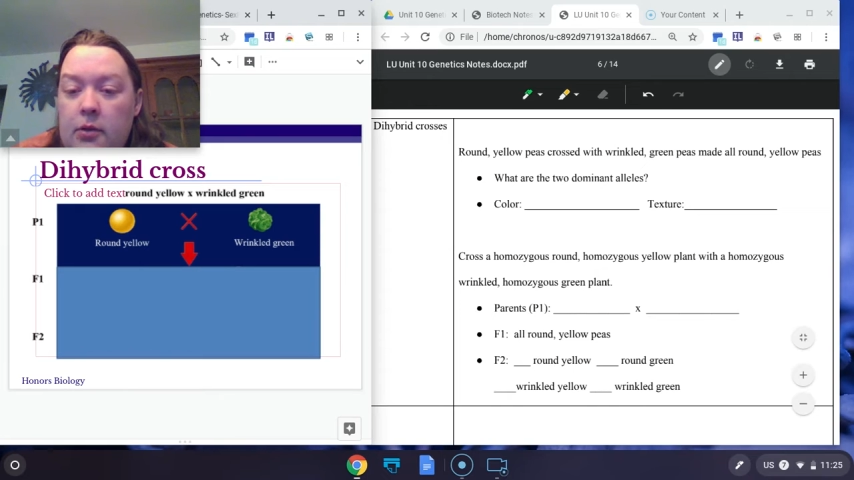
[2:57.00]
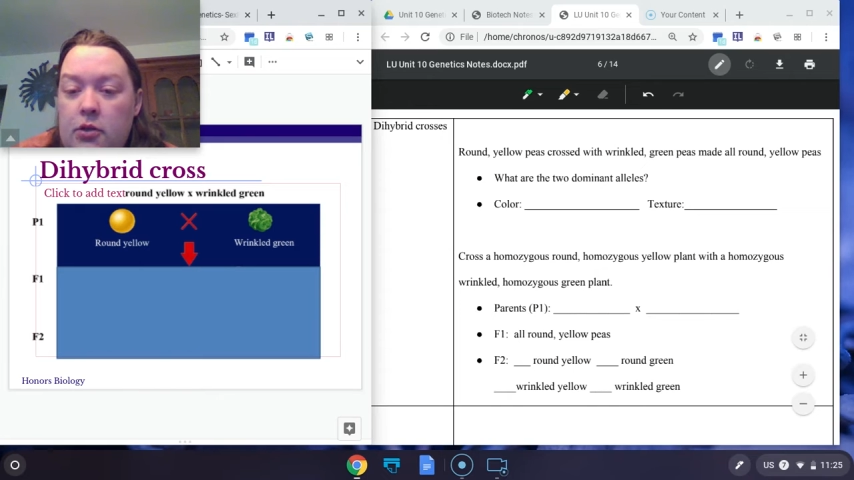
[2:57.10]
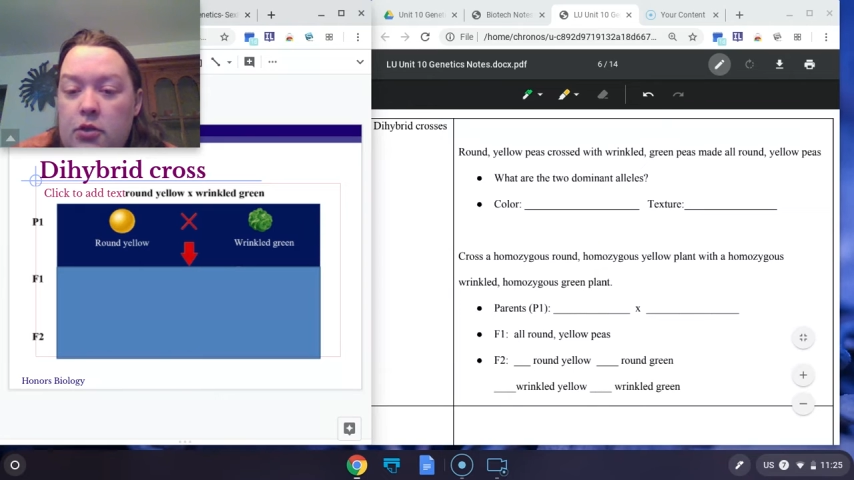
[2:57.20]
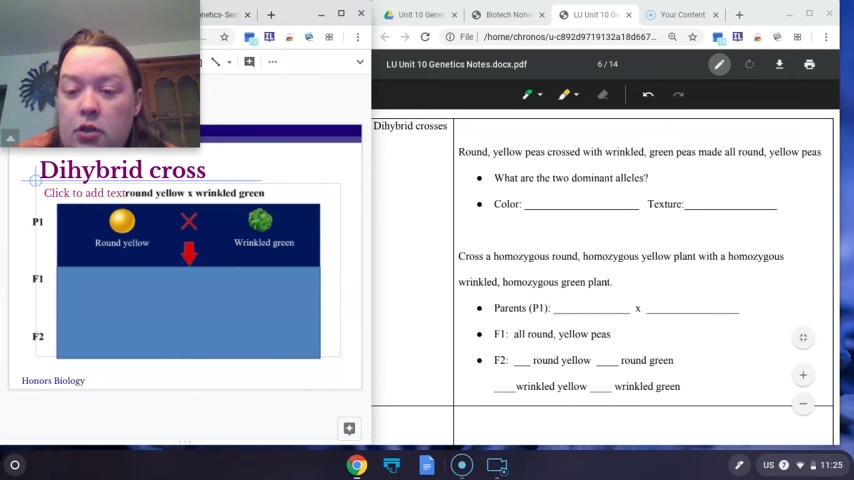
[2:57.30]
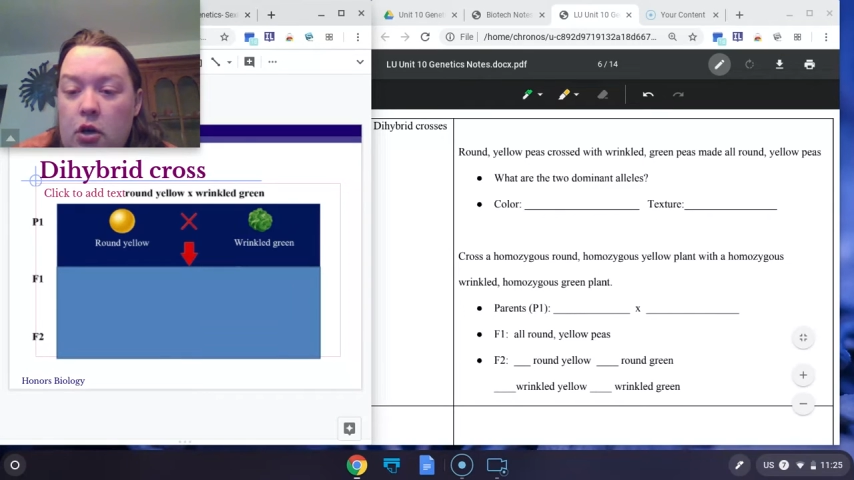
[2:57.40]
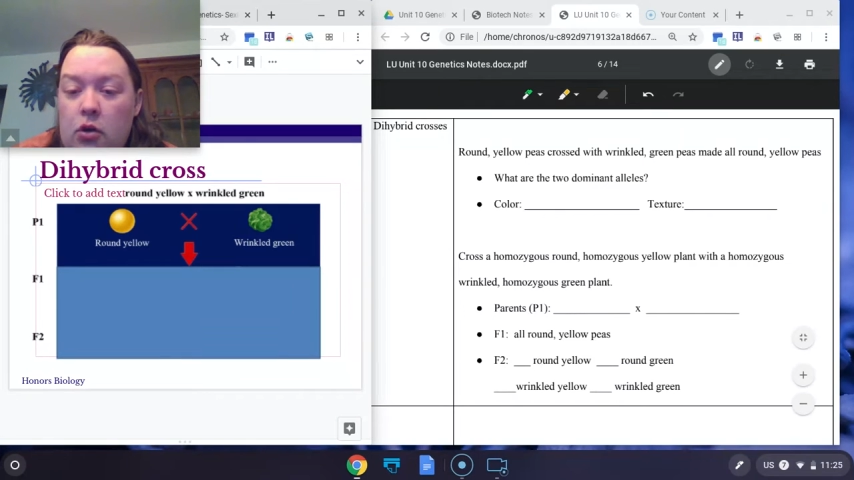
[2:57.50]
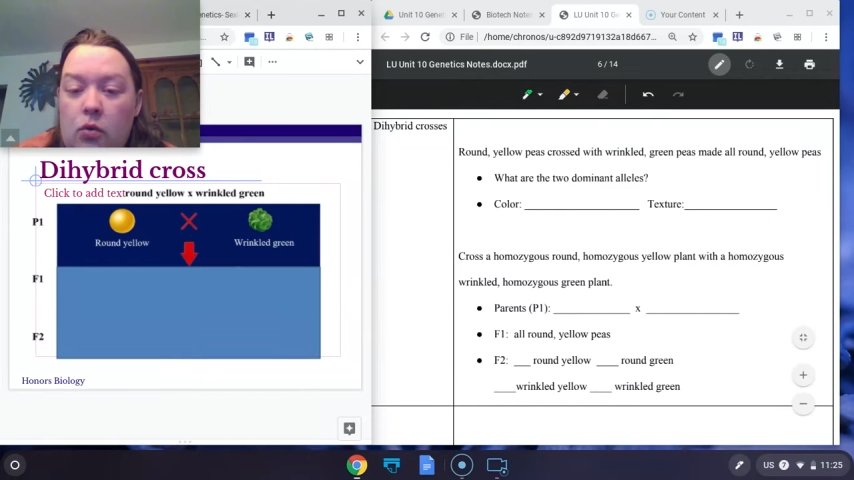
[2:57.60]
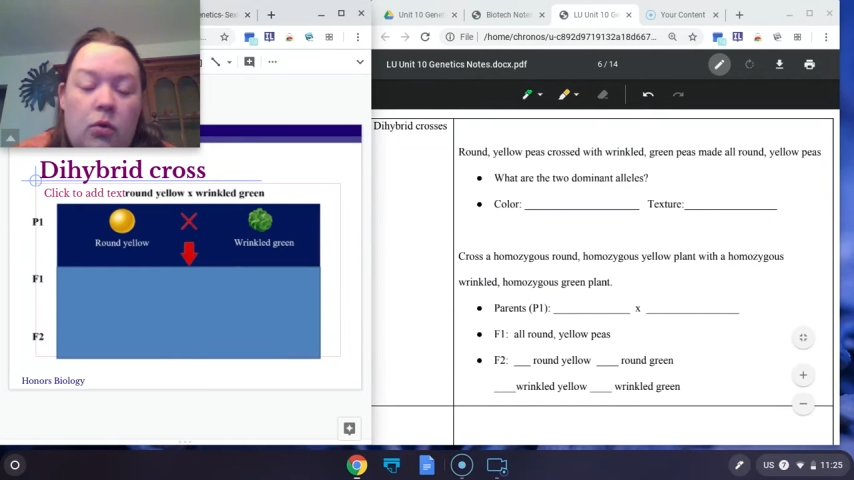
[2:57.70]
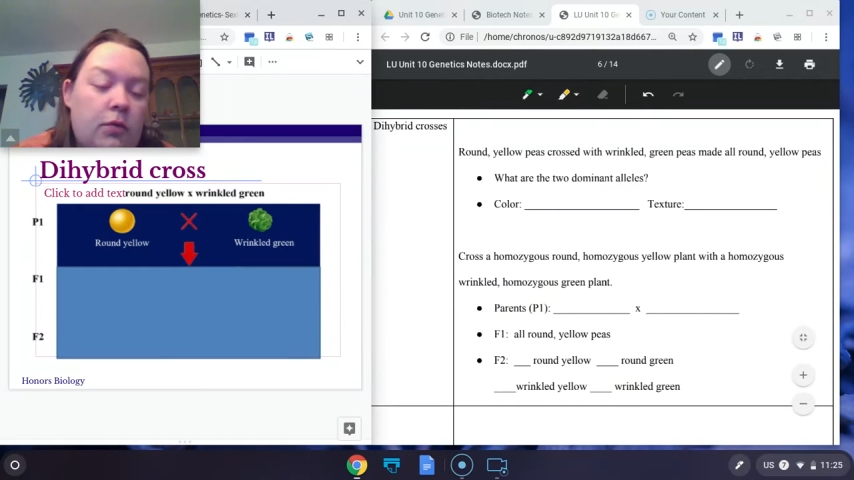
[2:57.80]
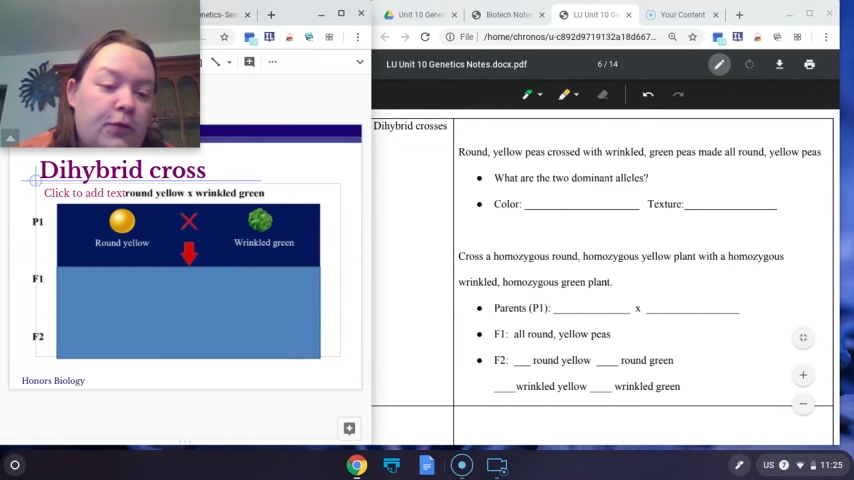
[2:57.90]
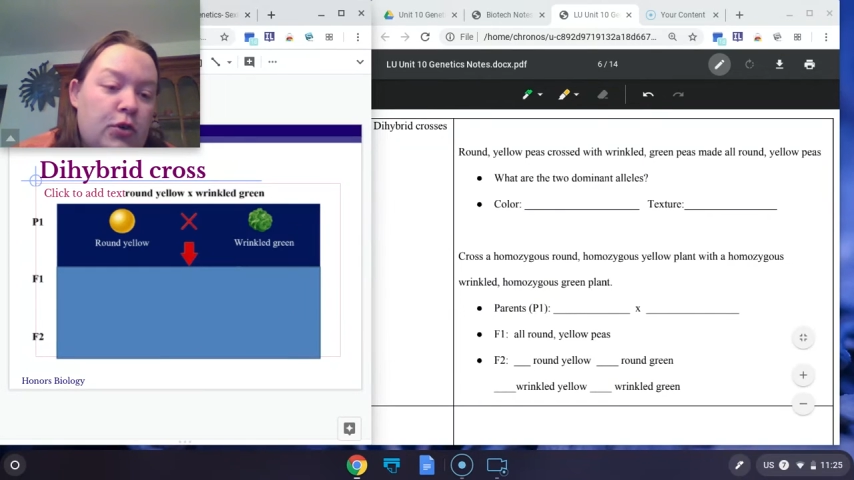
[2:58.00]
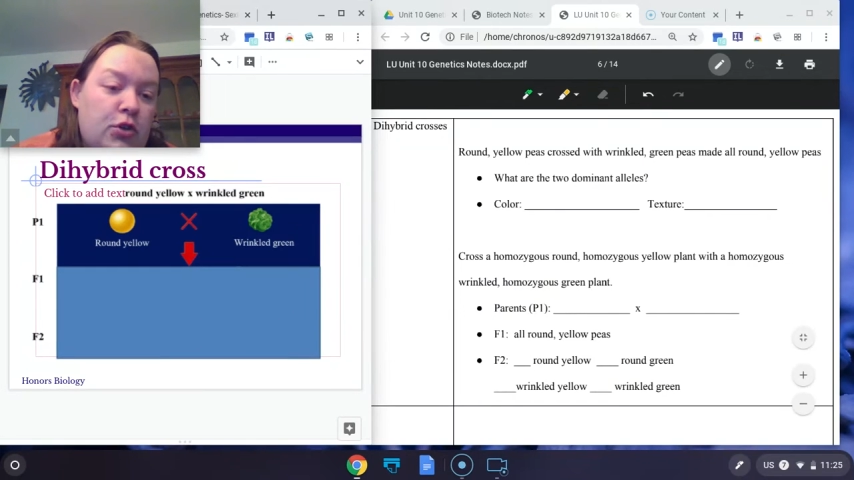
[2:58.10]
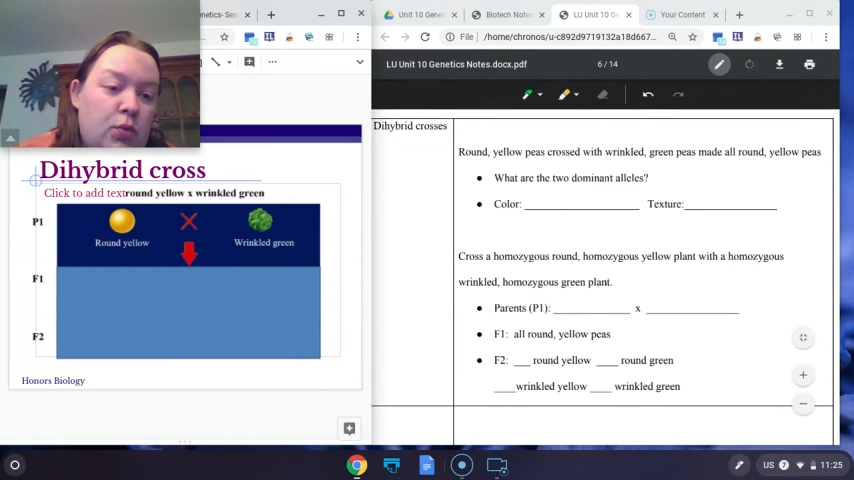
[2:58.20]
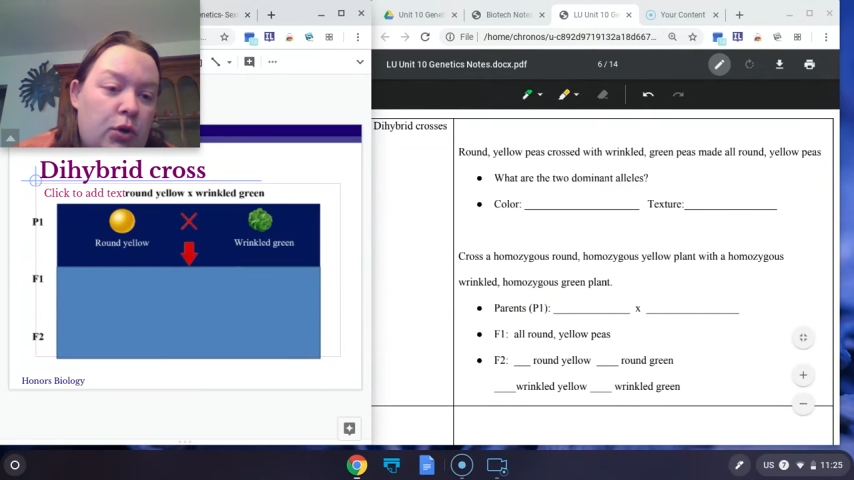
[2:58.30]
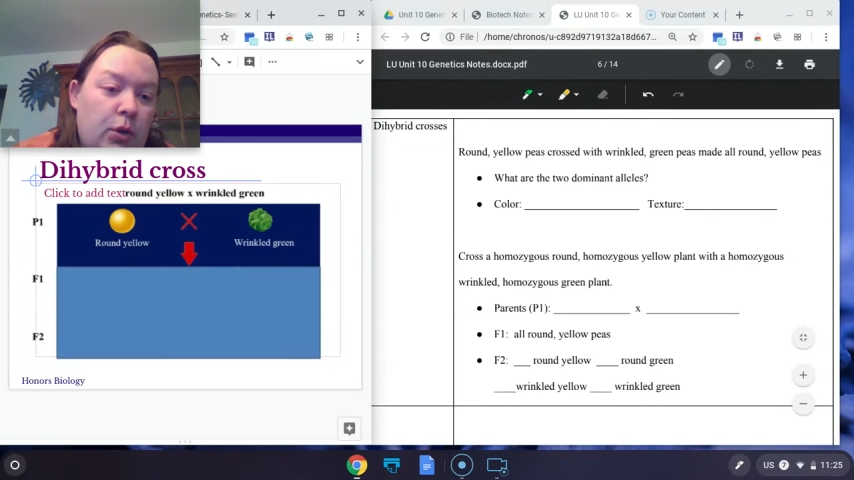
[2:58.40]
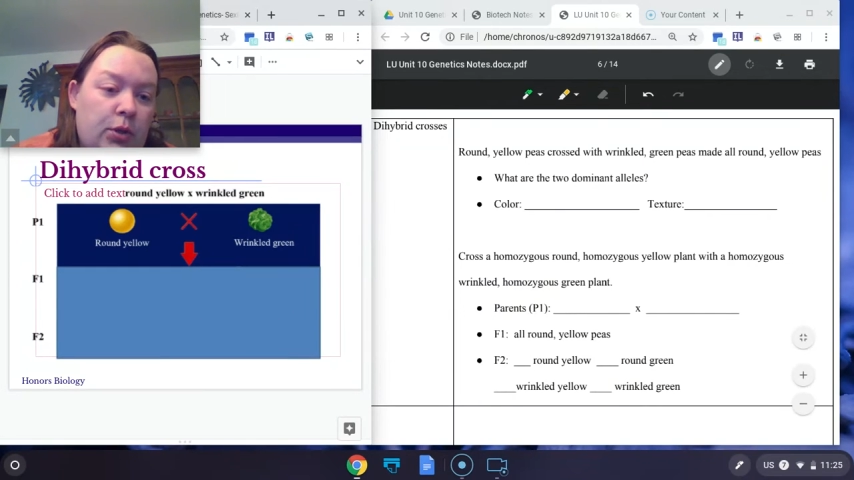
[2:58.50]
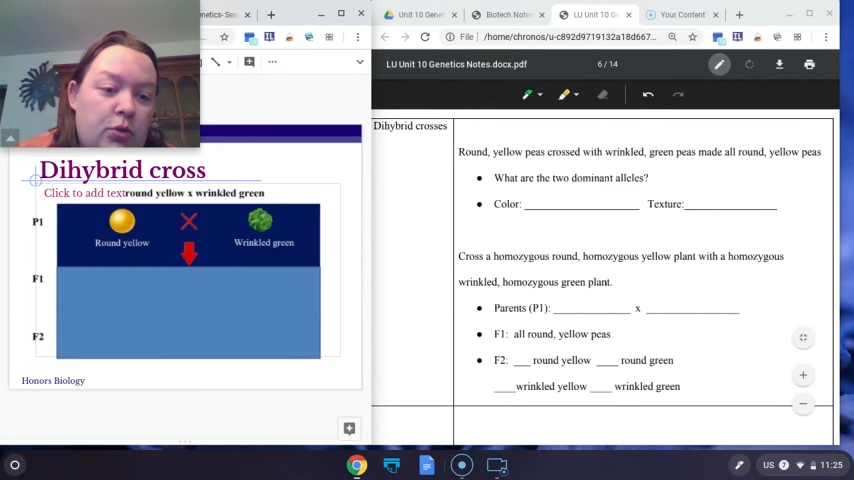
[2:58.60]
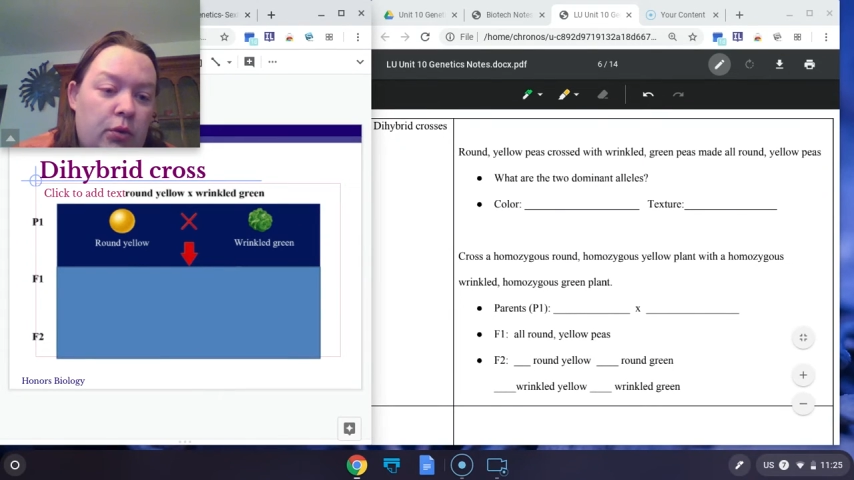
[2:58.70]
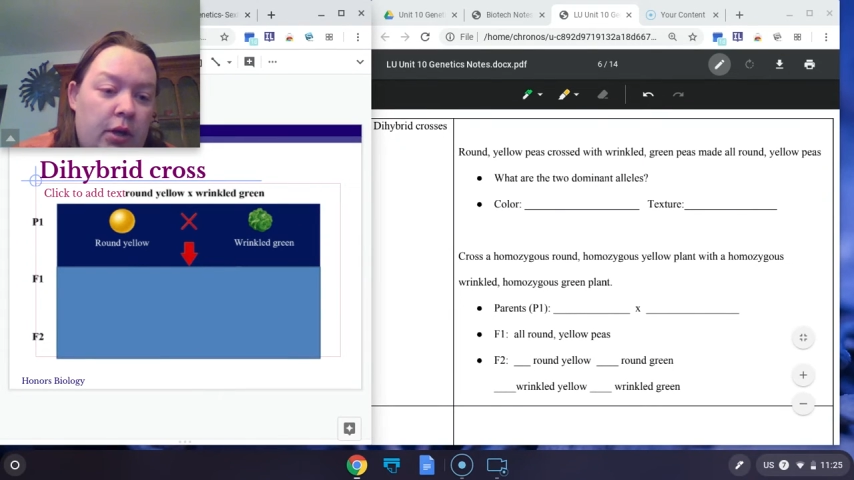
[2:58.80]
So first we're going to look